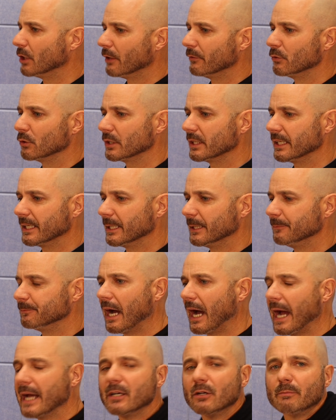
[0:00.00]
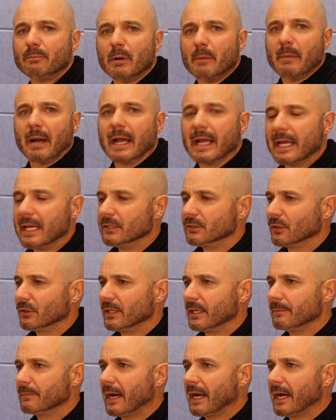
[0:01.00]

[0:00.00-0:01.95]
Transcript: over again, I don't put my hands on them.